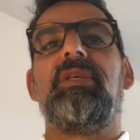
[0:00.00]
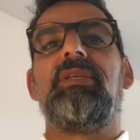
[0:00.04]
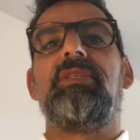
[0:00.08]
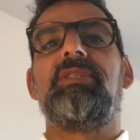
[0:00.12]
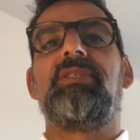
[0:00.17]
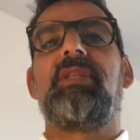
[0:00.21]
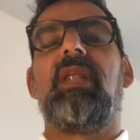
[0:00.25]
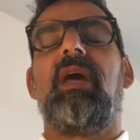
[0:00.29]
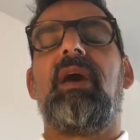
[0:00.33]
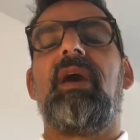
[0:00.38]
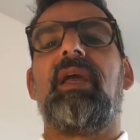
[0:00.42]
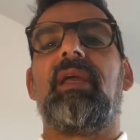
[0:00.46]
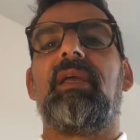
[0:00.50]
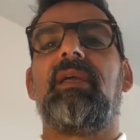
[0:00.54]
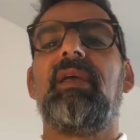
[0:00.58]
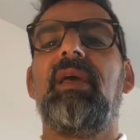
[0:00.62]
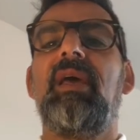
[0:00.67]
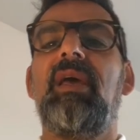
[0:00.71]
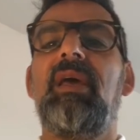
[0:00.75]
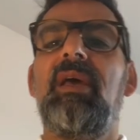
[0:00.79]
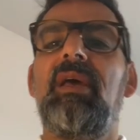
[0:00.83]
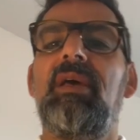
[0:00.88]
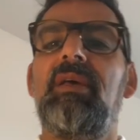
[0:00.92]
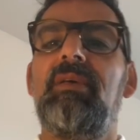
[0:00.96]
It's like
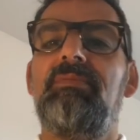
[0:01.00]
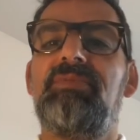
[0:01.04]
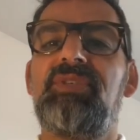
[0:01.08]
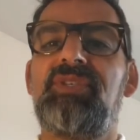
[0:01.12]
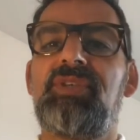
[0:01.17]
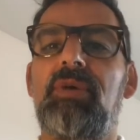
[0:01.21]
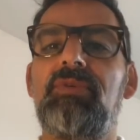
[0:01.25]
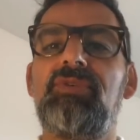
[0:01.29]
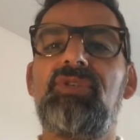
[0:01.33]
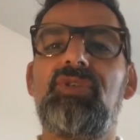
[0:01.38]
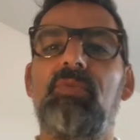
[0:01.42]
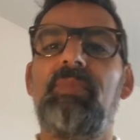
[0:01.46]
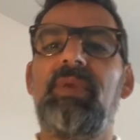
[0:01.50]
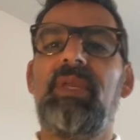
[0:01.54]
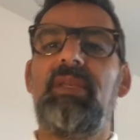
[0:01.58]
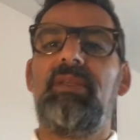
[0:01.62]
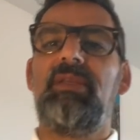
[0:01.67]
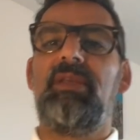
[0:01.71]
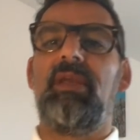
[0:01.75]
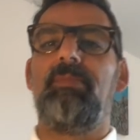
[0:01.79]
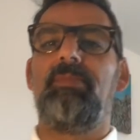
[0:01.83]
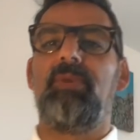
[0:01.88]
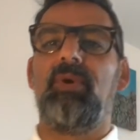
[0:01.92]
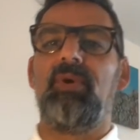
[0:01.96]
social
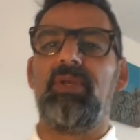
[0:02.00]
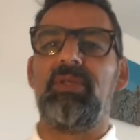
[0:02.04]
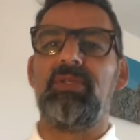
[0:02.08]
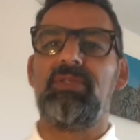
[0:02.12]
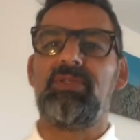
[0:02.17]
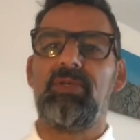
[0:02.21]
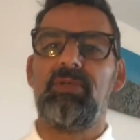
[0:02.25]
media putting